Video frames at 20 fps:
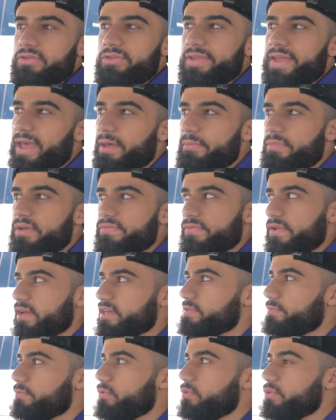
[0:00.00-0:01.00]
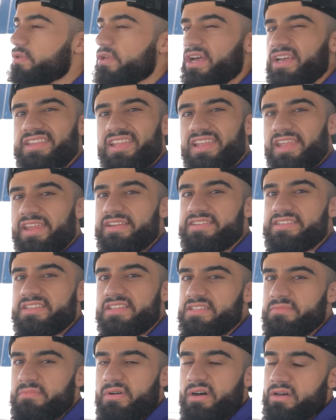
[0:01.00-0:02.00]
You can be flexible with like the lettuce, the
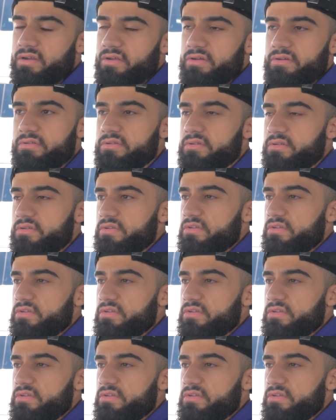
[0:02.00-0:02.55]
tomato,